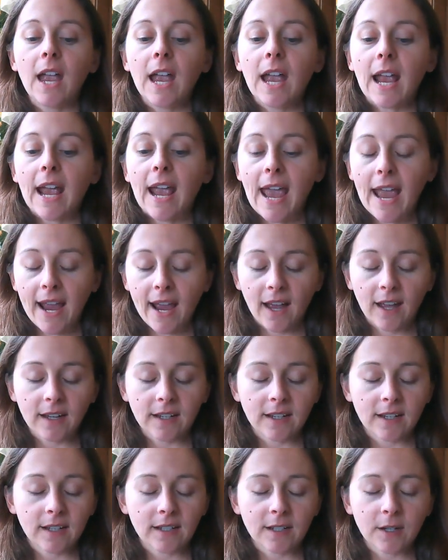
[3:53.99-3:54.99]

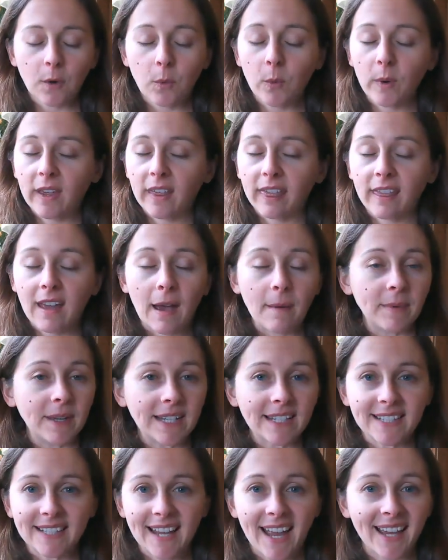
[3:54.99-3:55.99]
And with that
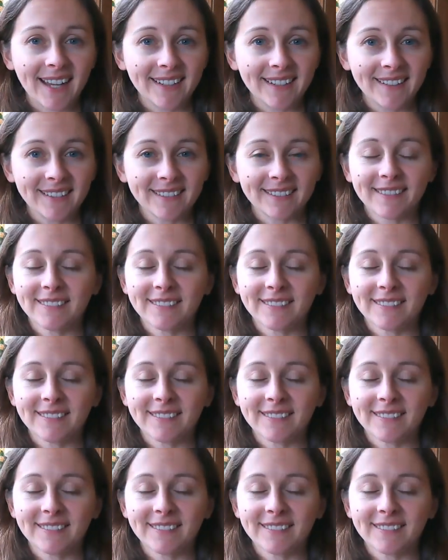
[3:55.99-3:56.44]
being said,